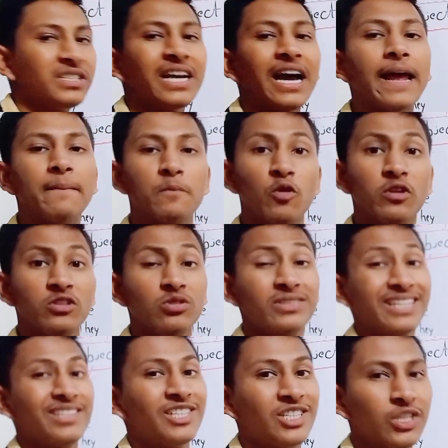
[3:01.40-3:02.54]
I am going to
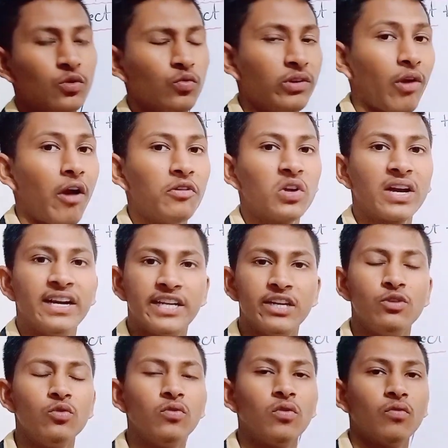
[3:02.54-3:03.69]
suggest you have to
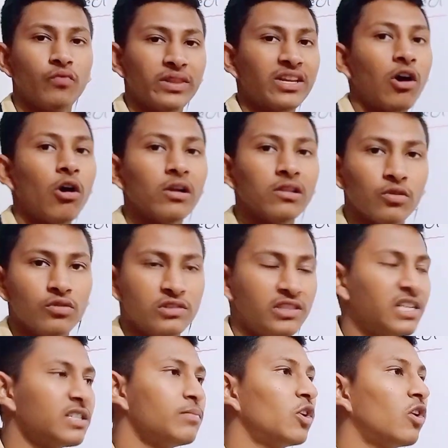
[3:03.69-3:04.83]
continue with all those,
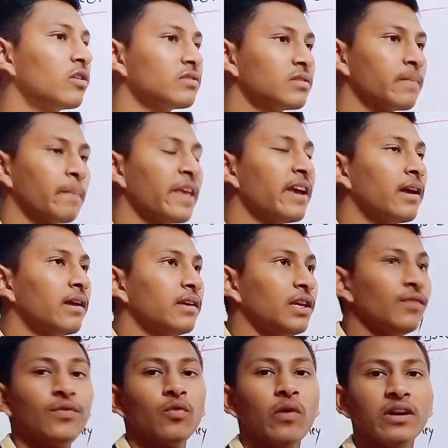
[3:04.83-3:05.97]
just because
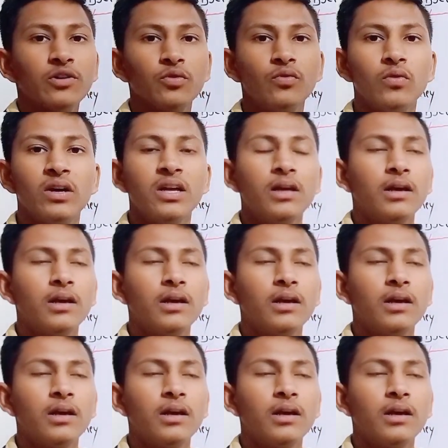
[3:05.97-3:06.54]
if you want to